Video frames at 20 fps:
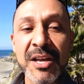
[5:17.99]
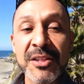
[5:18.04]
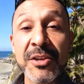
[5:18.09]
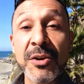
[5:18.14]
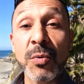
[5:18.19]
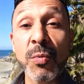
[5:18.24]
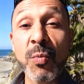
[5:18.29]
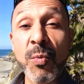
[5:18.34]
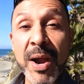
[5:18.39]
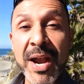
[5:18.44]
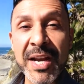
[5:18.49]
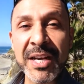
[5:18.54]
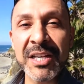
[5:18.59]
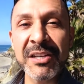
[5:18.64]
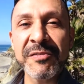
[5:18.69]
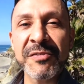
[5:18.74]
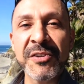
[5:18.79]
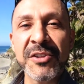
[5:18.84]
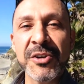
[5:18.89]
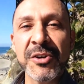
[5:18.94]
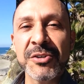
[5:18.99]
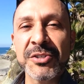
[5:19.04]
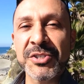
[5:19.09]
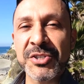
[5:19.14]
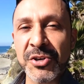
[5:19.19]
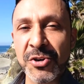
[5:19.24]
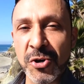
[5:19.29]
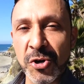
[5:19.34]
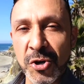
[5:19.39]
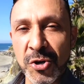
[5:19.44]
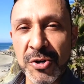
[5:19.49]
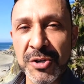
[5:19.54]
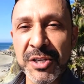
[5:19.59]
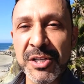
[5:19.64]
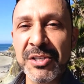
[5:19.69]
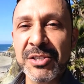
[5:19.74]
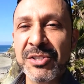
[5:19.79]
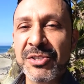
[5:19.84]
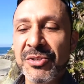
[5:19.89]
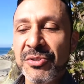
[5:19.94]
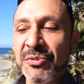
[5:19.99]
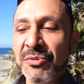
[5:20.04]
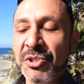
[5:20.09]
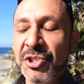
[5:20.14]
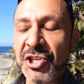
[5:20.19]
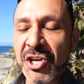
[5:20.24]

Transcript: They're waiting for their turn to